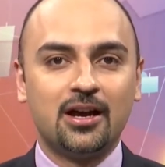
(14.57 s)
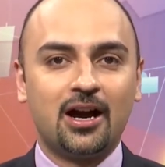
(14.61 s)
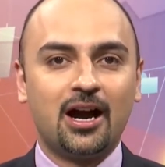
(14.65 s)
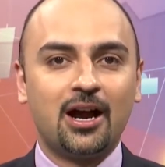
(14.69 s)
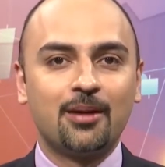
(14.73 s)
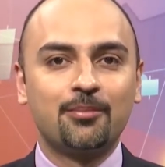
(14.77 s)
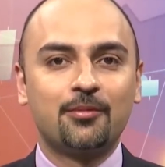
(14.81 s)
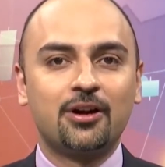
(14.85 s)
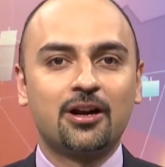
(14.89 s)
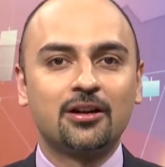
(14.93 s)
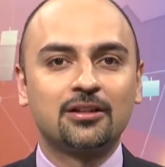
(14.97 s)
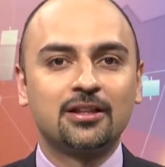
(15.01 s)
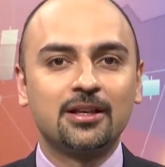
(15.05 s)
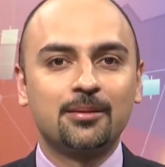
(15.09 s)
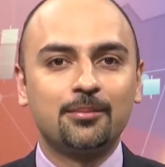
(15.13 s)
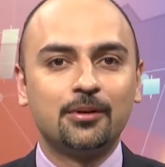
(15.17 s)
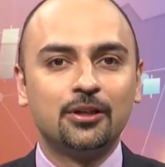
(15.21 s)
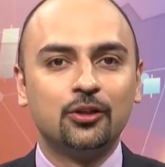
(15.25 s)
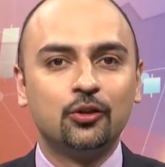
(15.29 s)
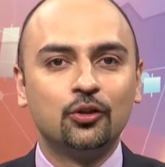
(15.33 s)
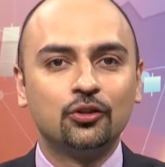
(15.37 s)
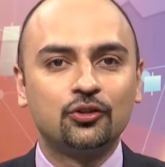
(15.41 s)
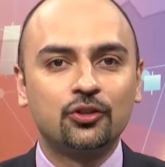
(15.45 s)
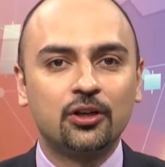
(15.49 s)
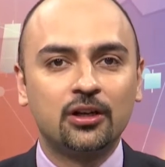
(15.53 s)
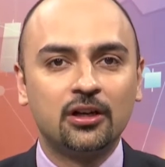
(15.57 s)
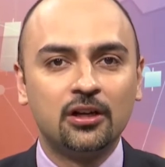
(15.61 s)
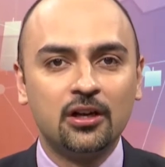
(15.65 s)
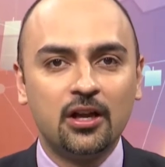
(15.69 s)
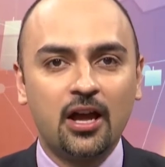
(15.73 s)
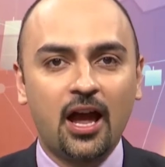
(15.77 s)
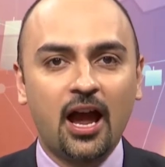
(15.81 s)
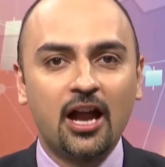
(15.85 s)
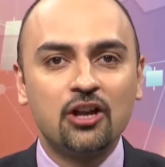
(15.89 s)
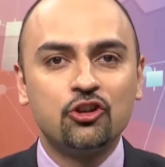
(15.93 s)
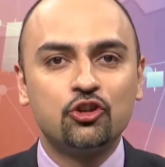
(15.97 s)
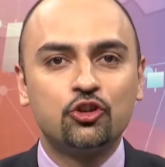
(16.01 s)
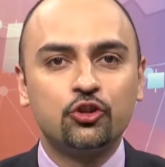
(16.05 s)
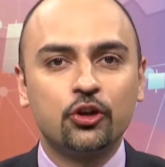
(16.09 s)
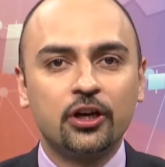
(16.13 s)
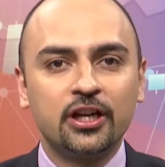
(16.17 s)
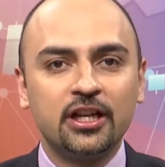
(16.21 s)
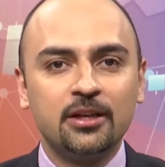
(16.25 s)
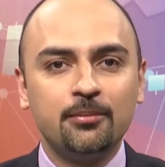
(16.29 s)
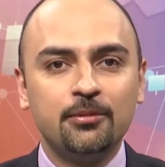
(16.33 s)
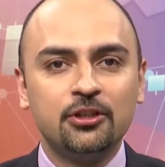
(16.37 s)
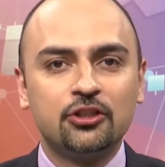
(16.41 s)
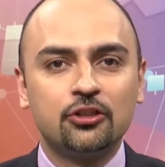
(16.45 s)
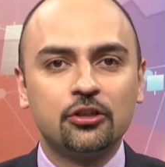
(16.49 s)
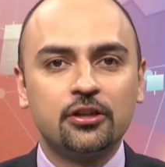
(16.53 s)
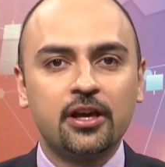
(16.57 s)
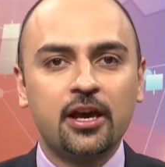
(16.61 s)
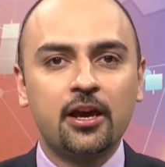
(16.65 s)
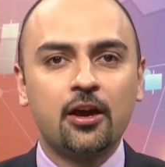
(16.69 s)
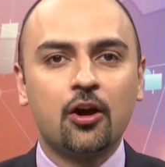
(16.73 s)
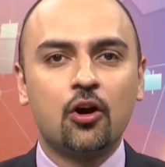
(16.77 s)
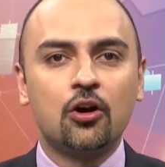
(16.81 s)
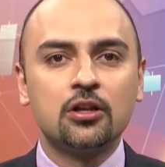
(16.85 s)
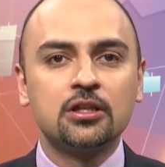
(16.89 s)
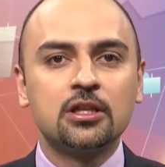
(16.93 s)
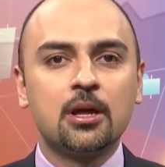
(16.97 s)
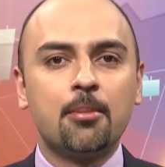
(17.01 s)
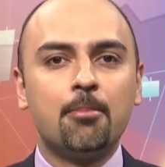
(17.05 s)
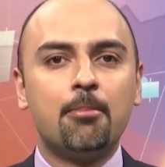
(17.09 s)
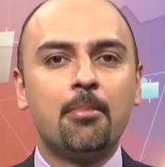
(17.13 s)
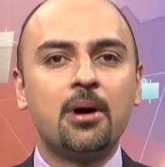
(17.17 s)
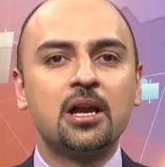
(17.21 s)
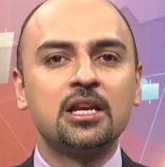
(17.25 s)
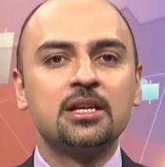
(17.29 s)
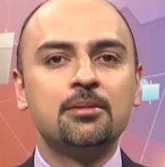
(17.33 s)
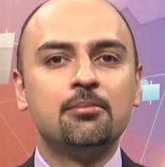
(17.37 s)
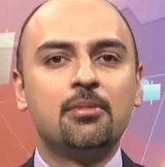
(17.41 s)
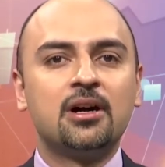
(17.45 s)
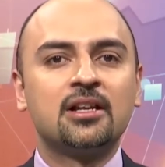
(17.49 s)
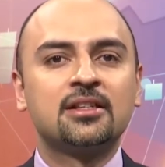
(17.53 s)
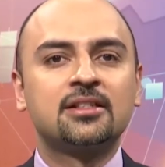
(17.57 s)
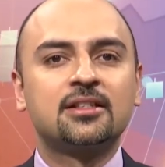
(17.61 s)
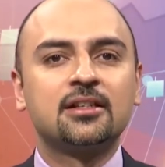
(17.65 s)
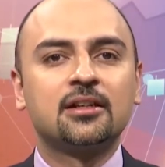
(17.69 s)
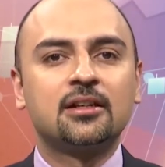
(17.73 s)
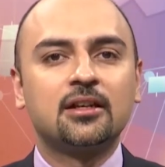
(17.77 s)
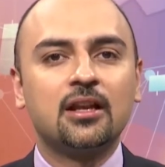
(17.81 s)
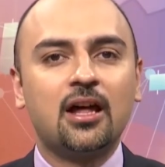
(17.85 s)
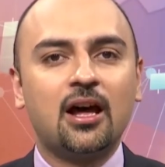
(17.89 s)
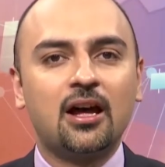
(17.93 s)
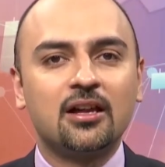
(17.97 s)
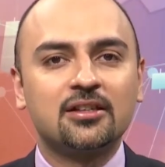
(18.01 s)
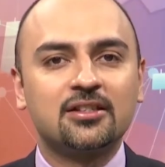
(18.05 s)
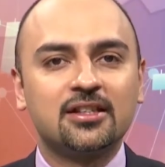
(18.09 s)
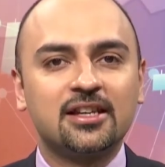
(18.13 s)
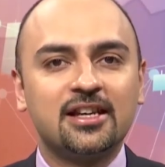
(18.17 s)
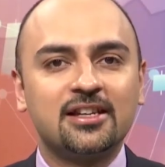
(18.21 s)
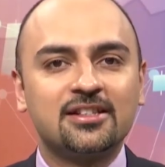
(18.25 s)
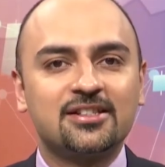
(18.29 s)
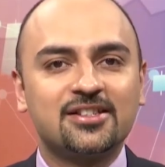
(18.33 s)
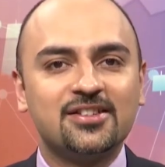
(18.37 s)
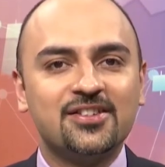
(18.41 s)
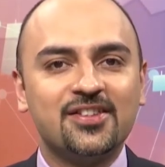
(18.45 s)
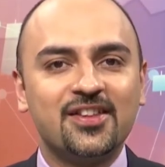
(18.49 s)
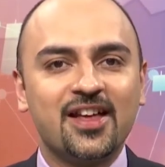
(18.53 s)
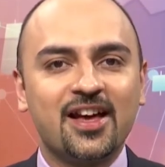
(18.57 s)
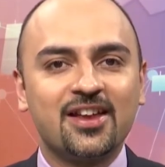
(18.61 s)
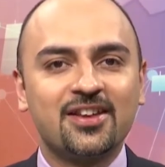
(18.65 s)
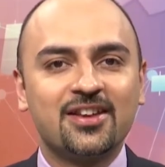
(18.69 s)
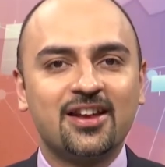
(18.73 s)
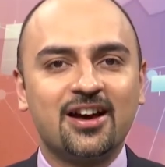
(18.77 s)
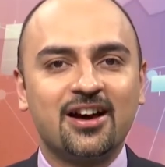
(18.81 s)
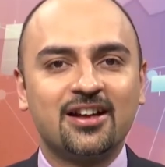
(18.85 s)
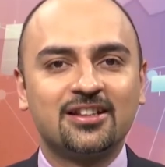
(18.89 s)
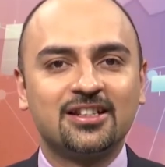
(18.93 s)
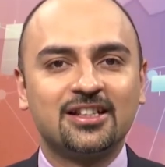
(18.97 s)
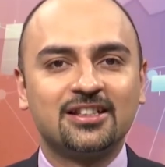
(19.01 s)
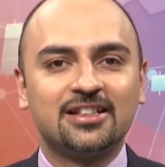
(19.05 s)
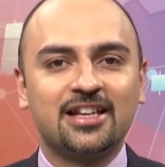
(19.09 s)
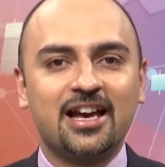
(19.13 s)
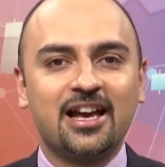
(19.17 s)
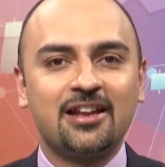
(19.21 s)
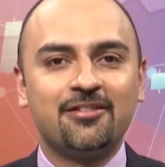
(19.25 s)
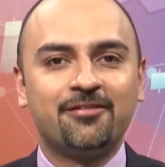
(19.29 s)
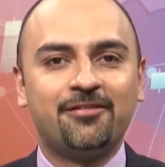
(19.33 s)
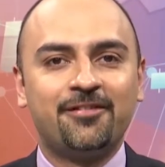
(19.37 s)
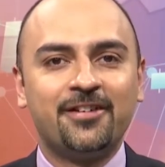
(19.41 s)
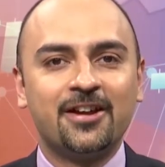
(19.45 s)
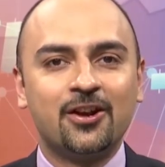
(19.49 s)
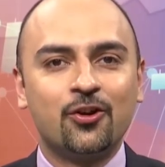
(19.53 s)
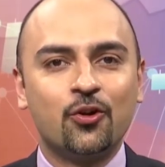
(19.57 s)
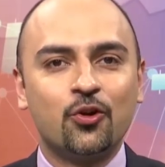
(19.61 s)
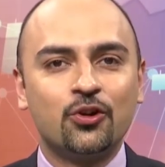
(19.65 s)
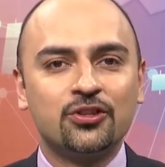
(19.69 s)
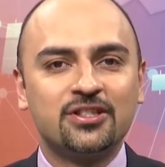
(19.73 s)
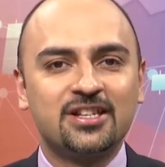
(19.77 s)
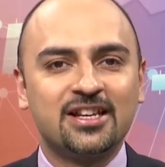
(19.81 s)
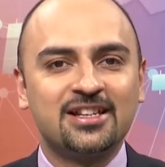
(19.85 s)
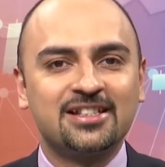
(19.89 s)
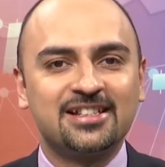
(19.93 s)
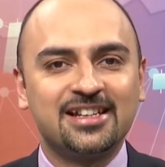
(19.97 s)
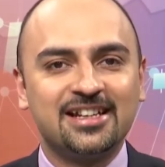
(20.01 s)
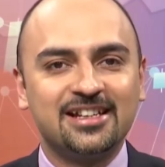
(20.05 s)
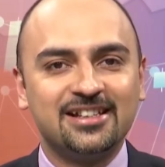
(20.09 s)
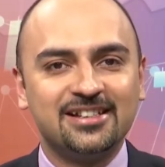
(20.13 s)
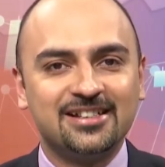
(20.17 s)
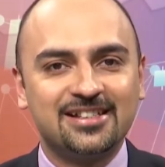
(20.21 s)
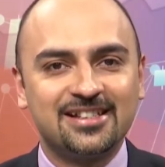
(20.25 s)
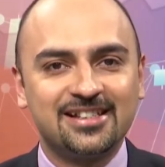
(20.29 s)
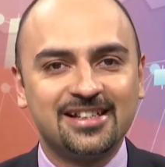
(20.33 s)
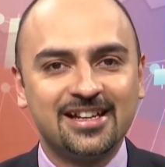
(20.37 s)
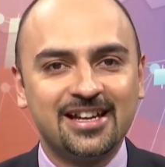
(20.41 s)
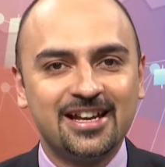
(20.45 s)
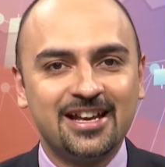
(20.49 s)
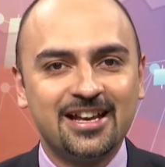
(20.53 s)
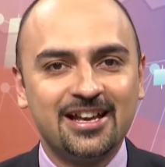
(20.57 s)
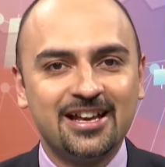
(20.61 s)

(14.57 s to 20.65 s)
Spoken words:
I'm Karthik Malhotra, and joining me today on the Money Masterclass is none other than Feroz Aziz.